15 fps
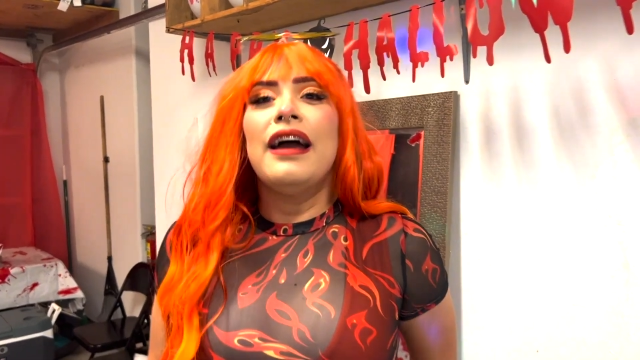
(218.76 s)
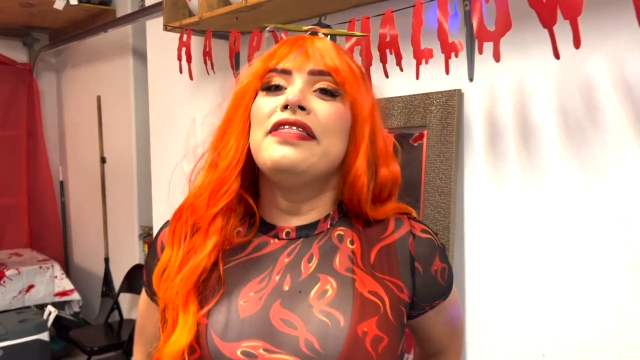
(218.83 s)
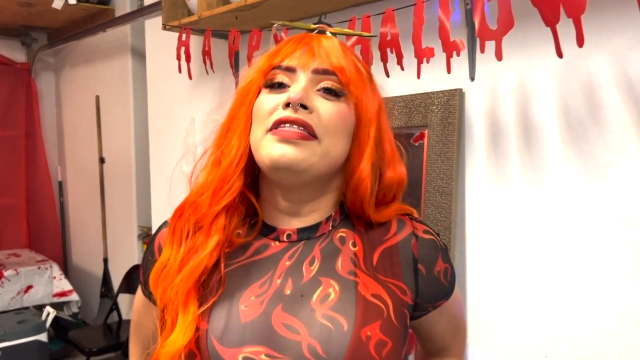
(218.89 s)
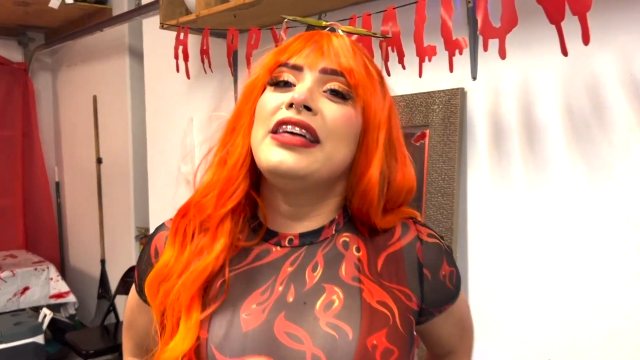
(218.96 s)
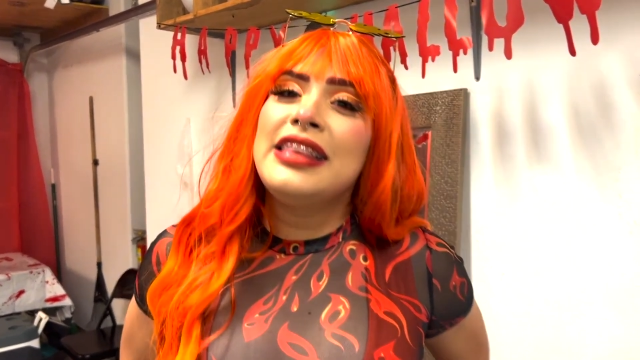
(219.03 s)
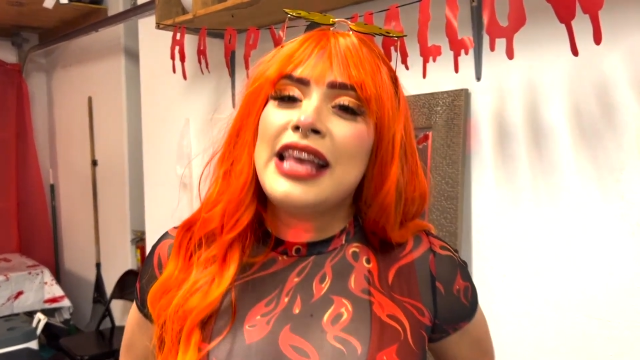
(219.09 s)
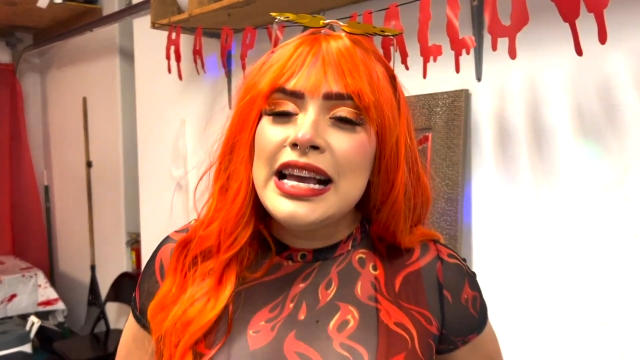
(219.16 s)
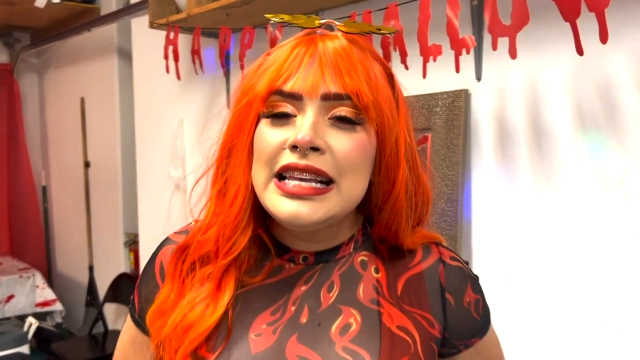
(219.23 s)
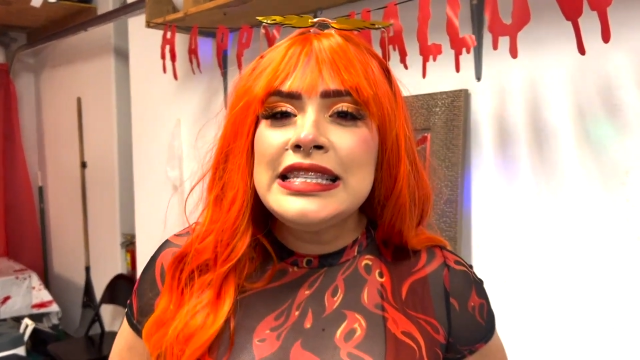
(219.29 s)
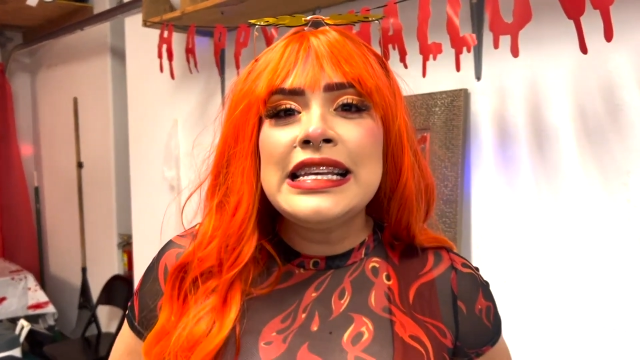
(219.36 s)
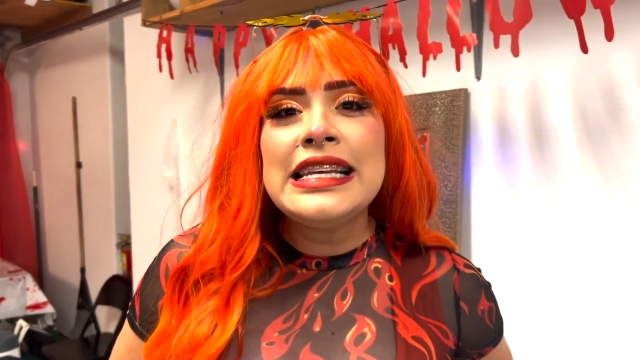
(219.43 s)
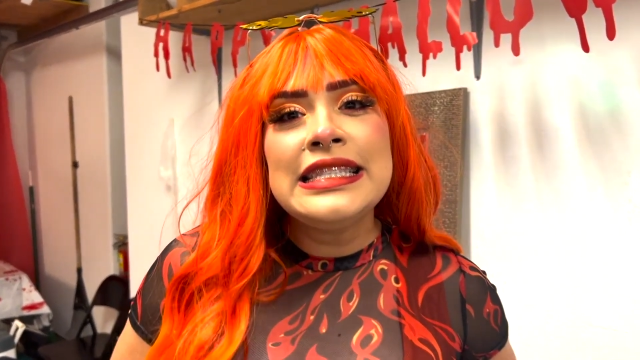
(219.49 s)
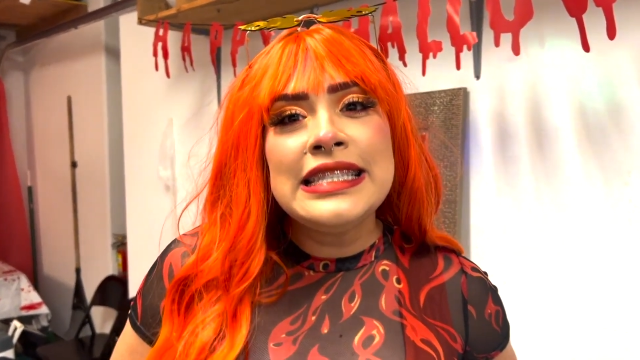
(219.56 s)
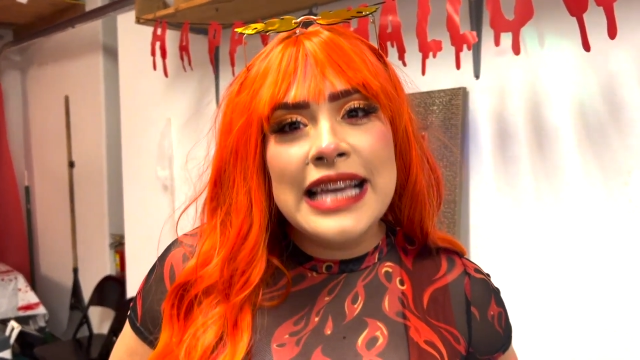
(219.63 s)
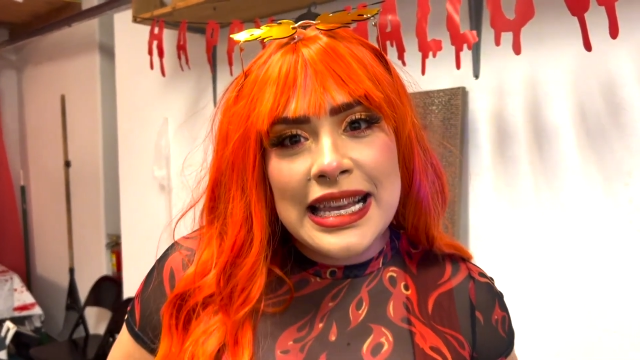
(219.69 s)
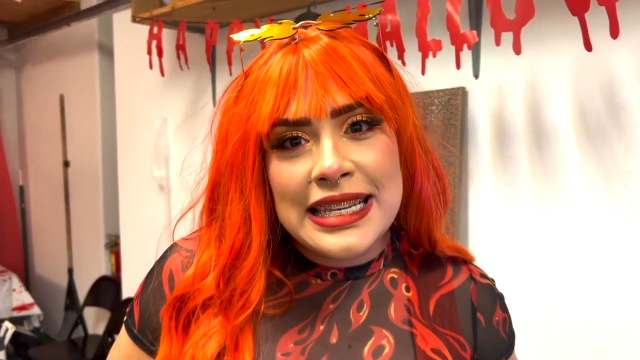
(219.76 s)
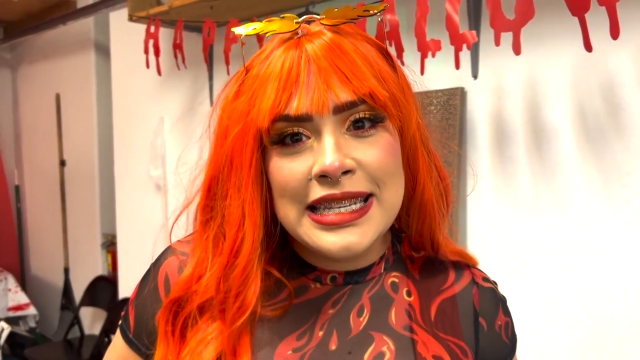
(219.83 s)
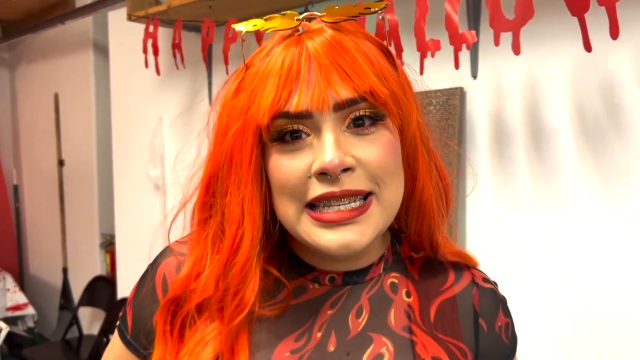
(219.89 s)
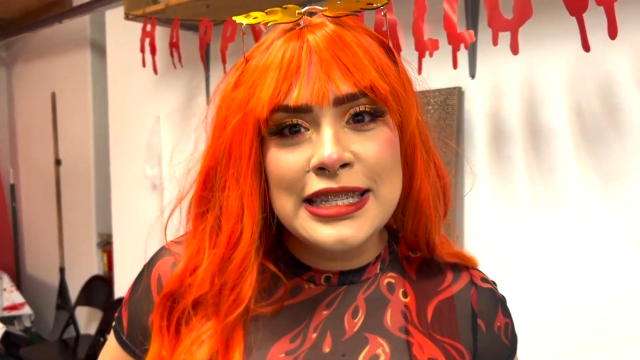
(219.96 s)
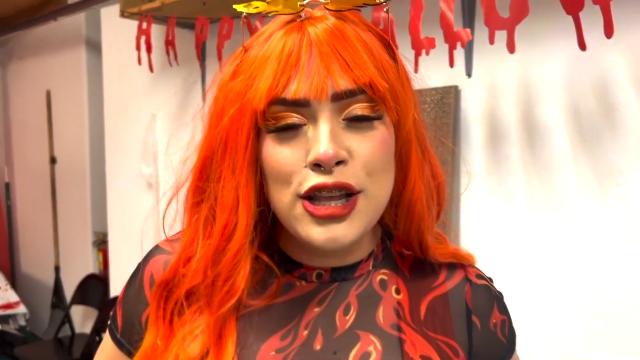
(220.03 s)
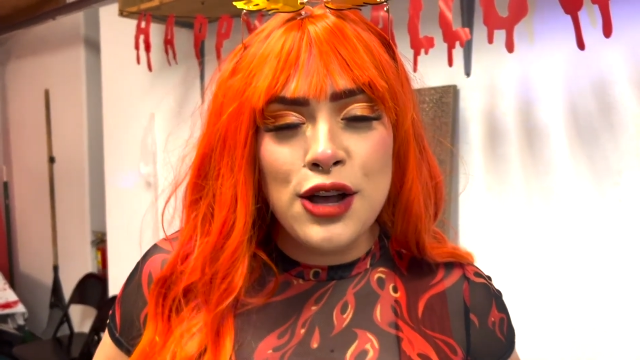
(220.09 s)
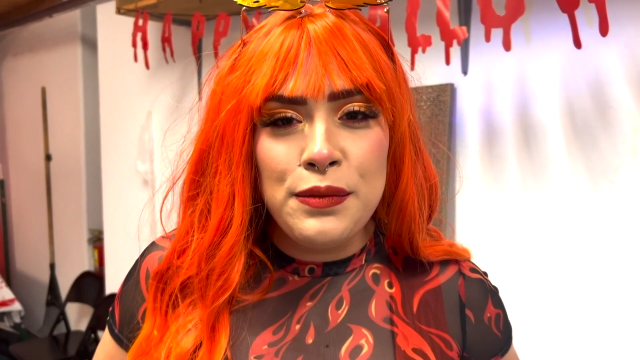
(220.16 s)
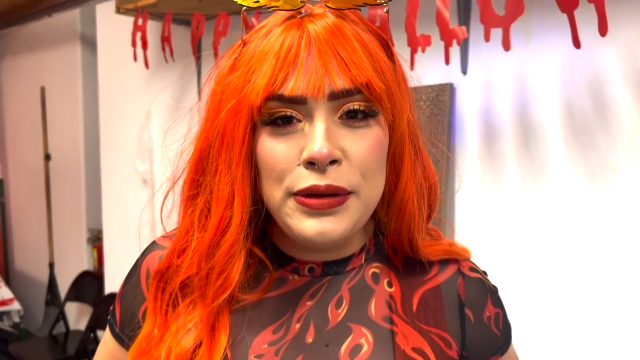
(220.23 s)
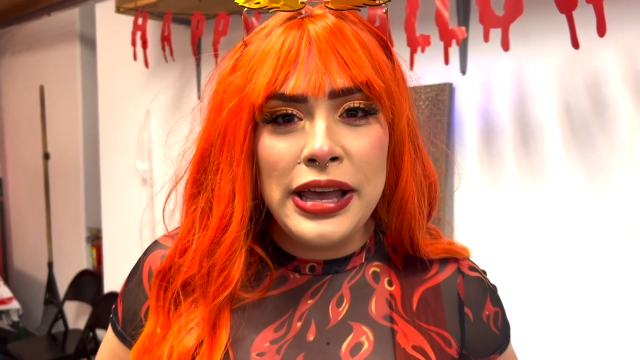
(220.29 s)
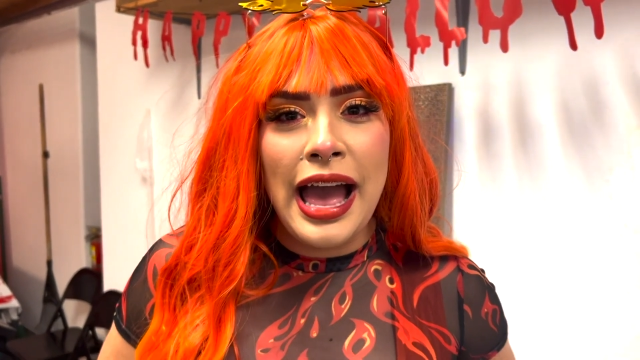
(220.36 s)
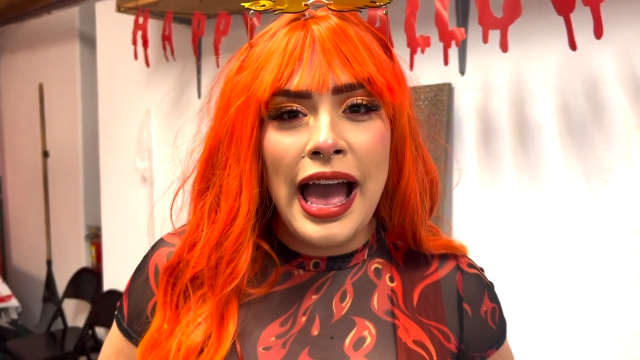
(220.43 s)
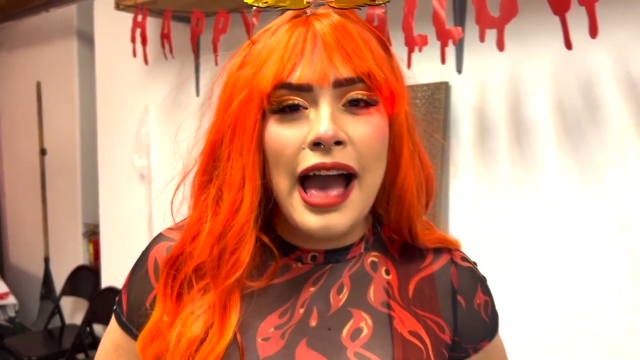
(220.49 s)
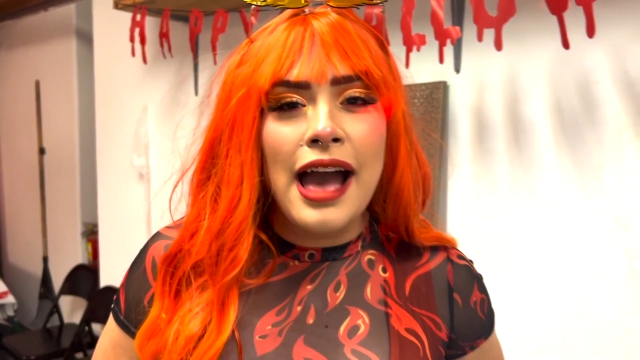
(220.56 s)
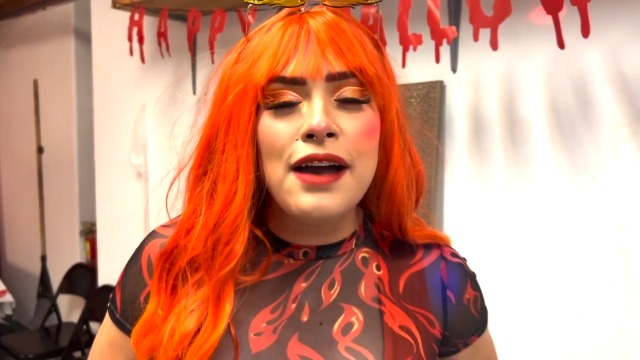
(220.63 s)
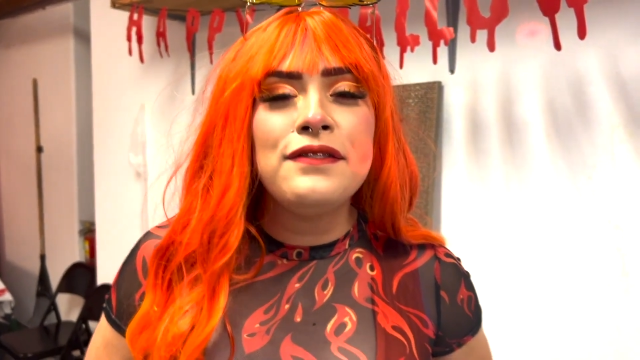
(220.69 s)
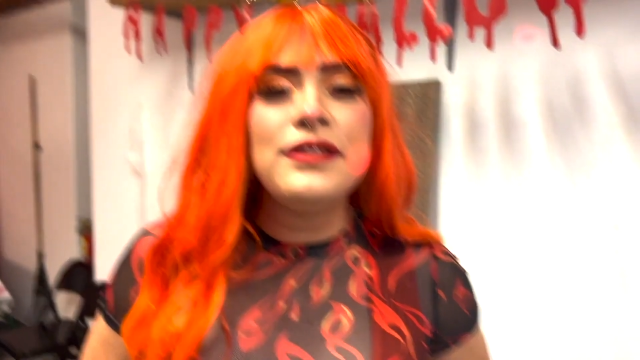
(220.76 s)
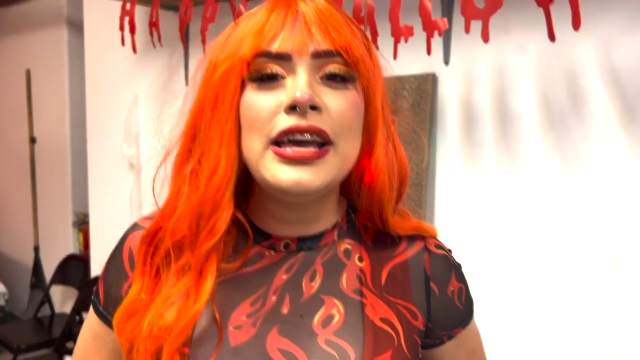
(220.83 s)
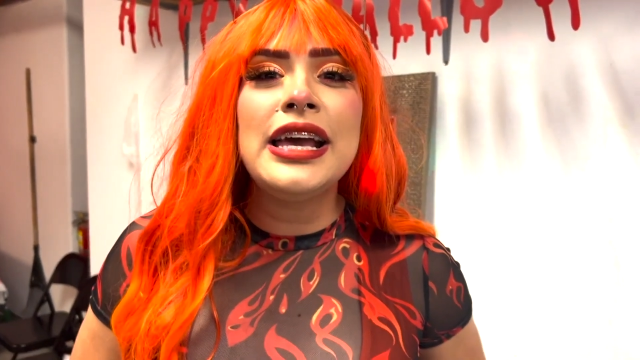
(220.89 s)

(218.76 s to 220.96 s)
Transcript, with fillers: The next contestants that we have